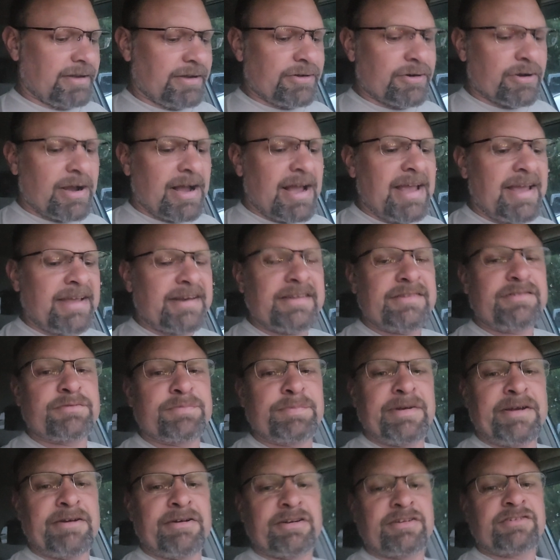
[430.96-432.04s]
you know, I hadn't
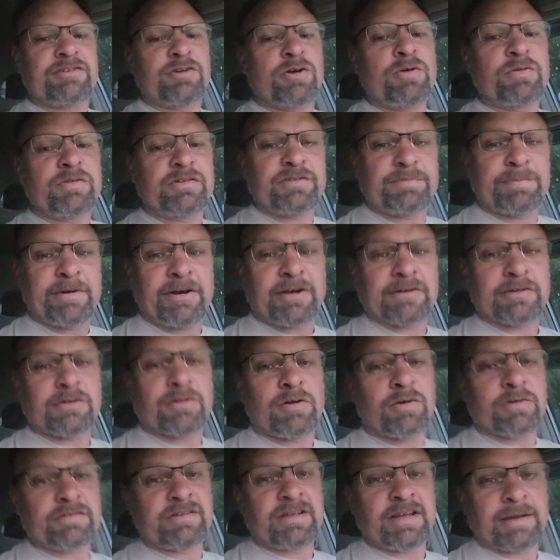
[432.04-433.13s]
experienced the Holy Spirit in a
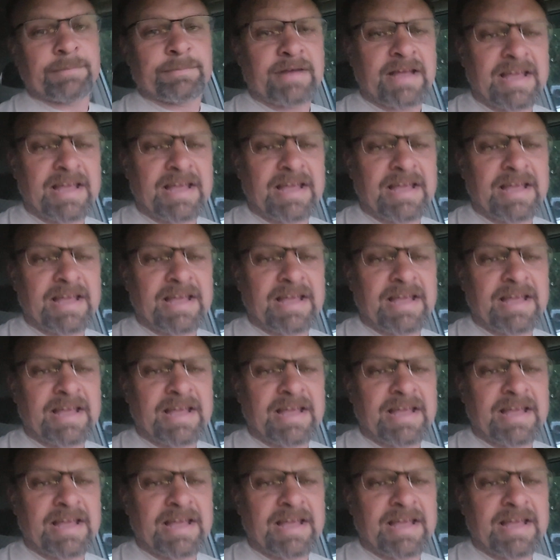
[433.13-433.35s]
long time.